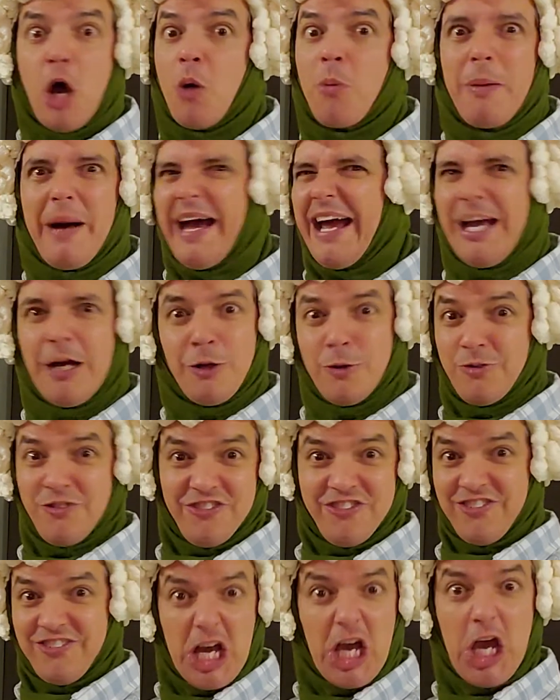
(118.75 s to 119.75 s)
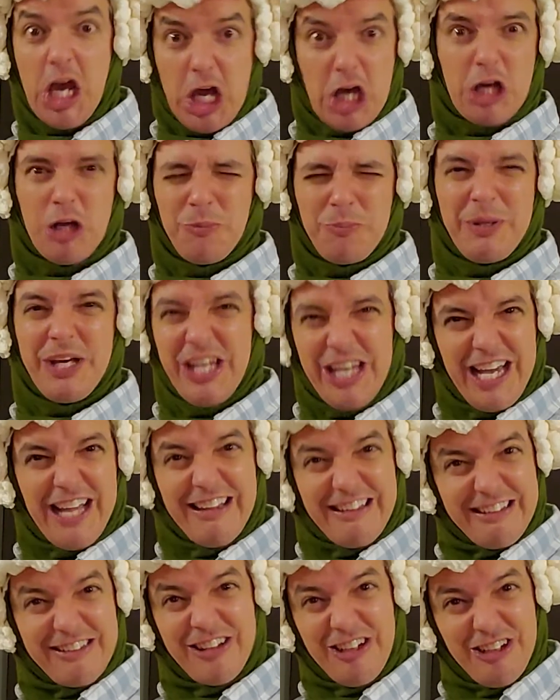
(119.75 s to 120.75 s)
bounds. It can be yellow
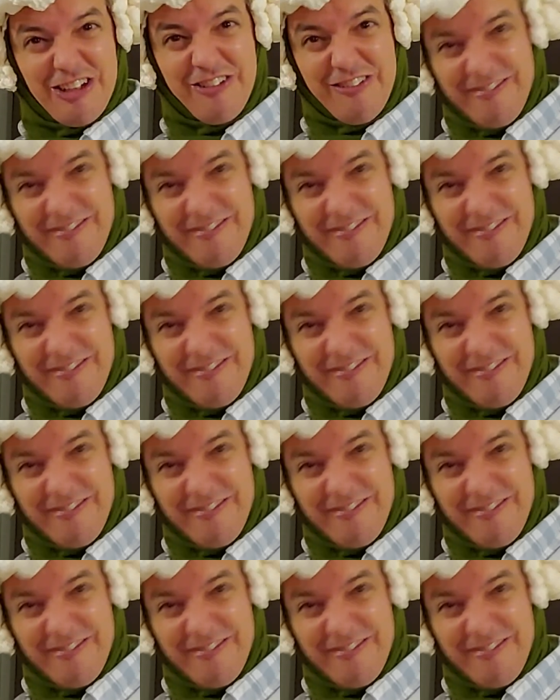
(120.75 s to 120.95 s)
too.